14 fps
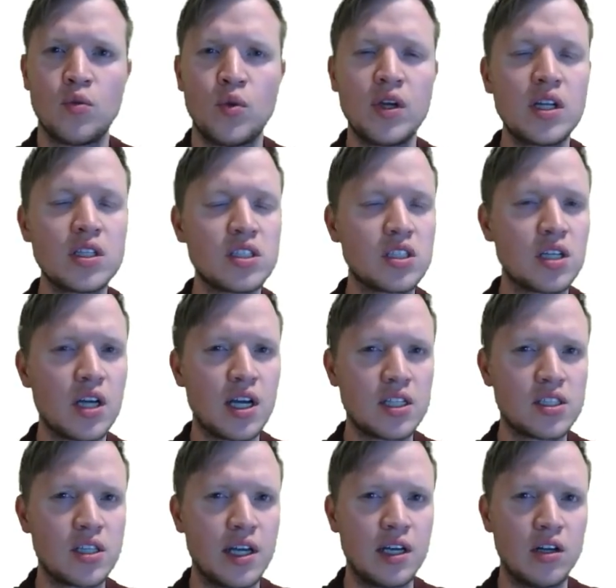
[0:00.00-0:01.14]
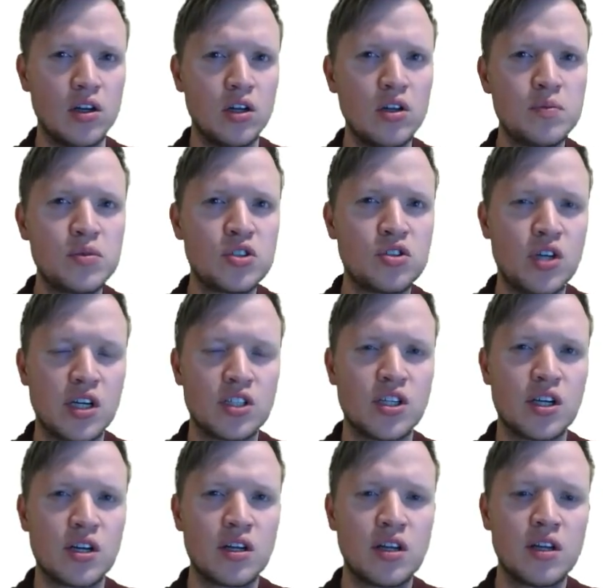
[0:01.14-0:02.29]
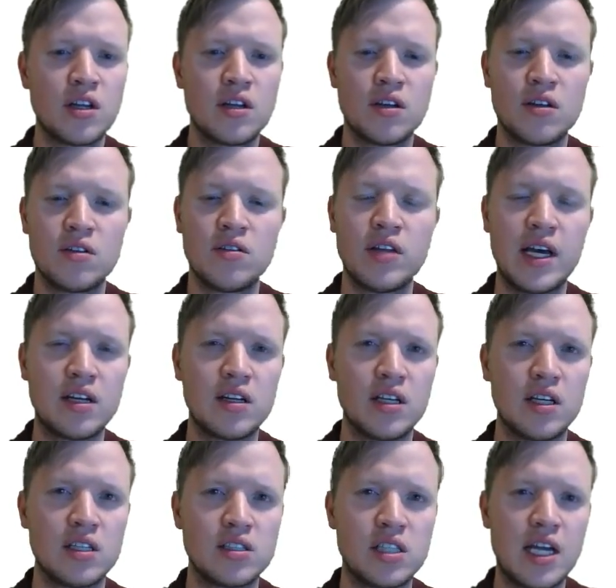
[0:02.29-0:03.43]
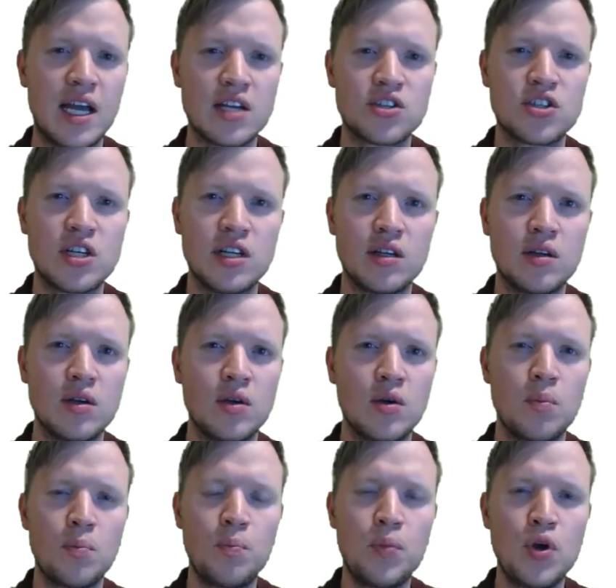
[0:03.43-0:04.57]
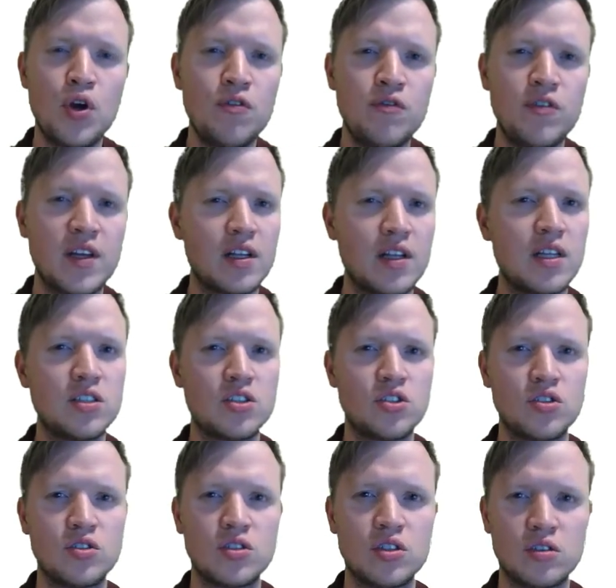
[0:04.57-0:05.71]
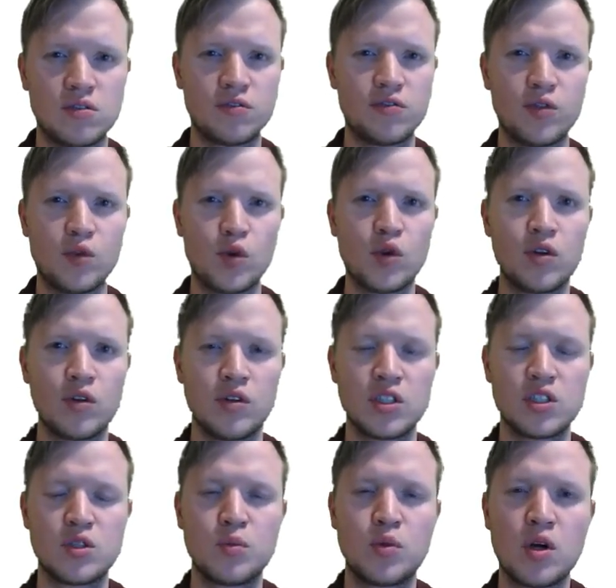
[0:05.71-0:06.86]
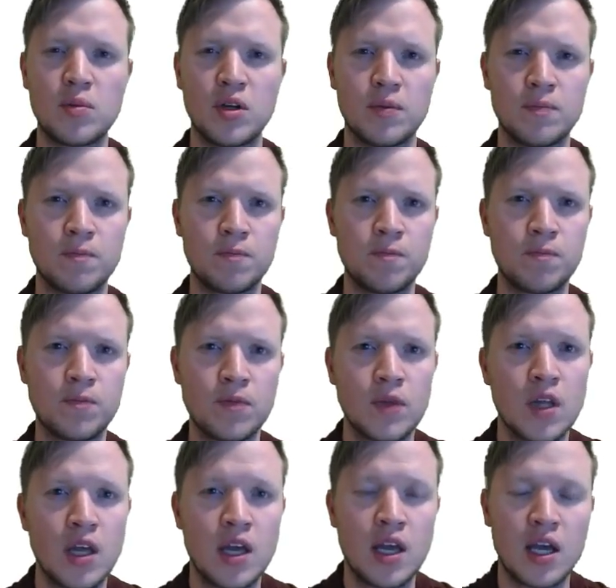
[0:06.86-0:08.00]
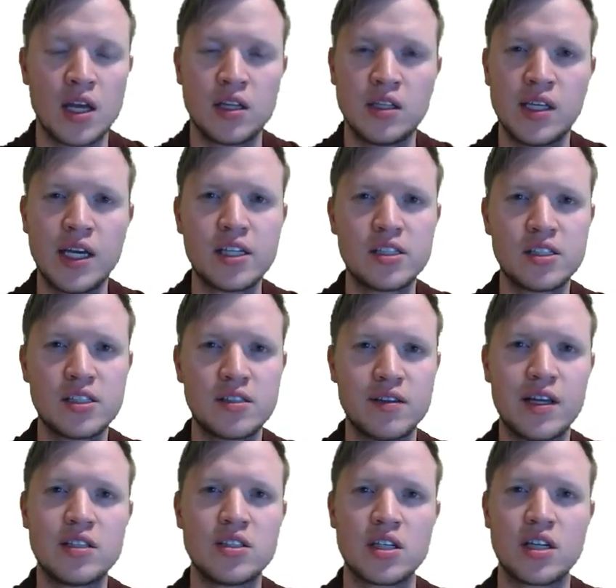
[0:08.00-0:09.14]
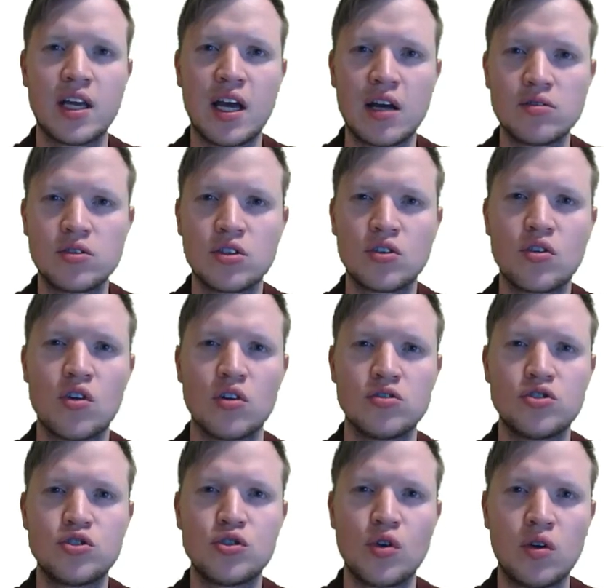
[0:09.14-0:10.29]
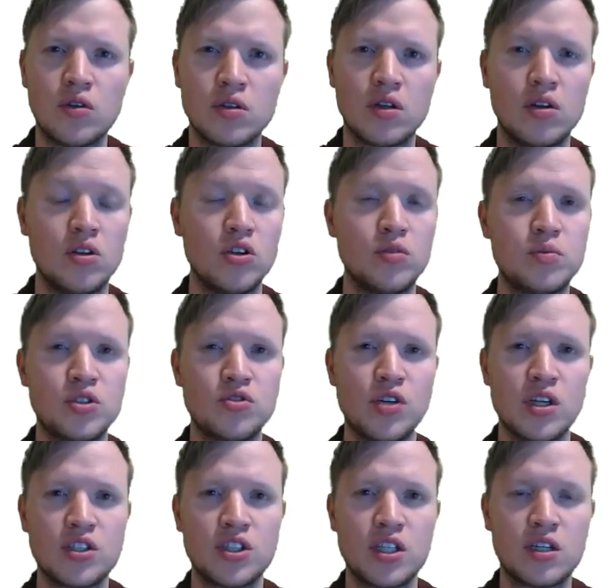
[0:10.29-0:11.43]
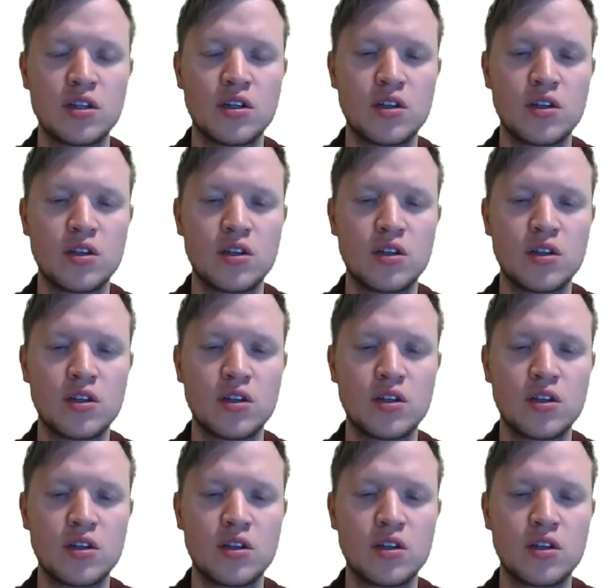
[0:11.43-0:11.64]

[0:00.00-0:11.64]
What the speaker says: We discussed a loop structure that is actually perfectly suited for this problem. And yes, that's a counter-controlled loop structure.